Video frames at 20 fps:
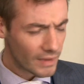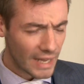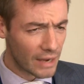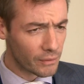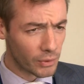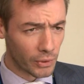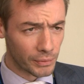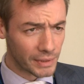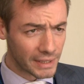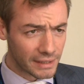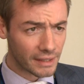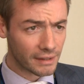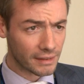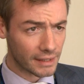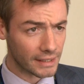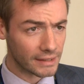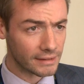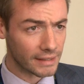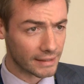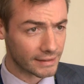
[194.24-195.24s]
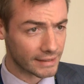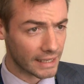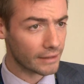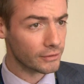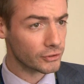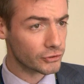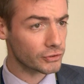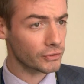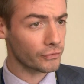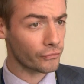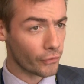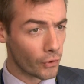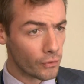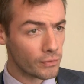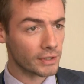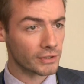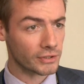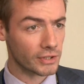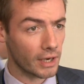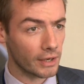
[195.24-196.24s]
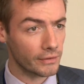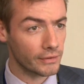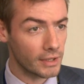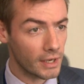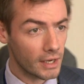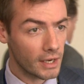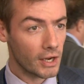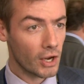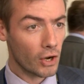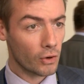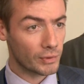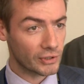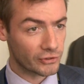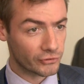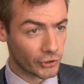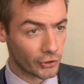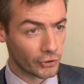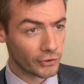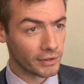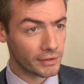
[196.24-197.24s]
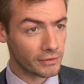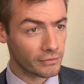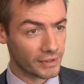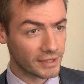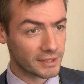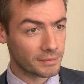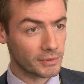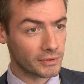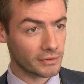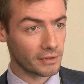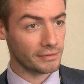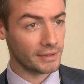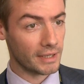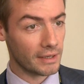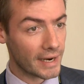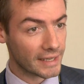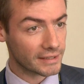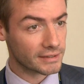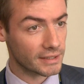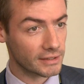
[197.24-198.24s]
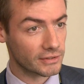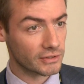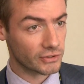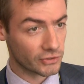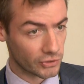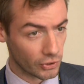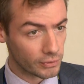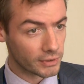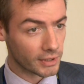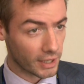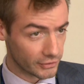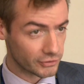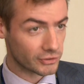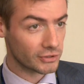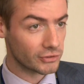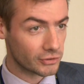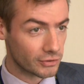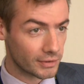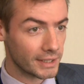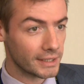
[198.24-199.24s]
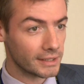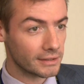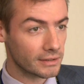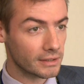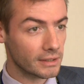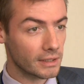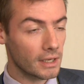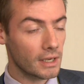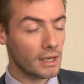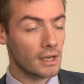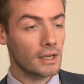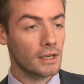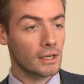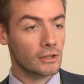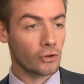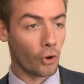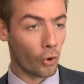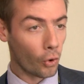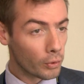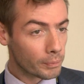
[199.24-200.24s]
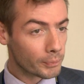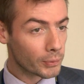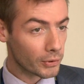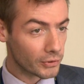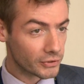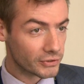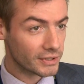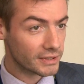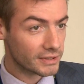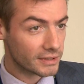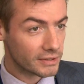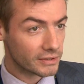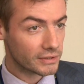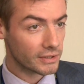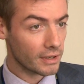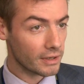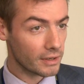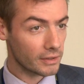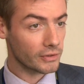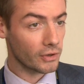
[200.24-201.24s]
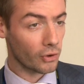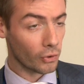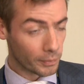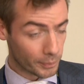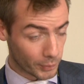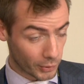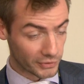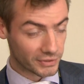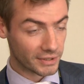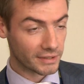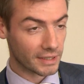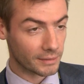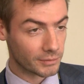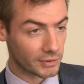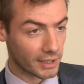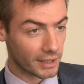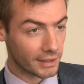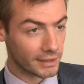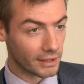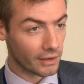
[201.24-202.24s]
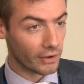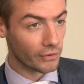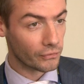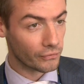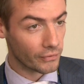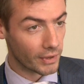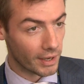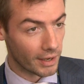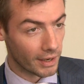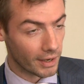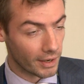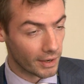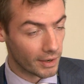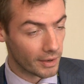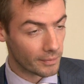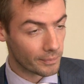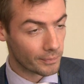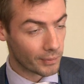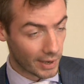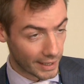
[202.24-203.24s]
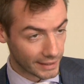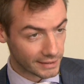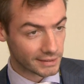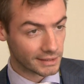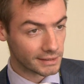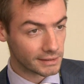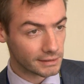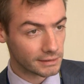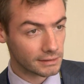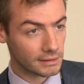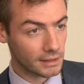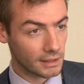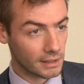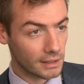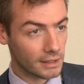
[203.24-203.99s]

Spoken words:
And we really think that carriers should focus on return on investment of their assets. So concentrate the whole process of pricing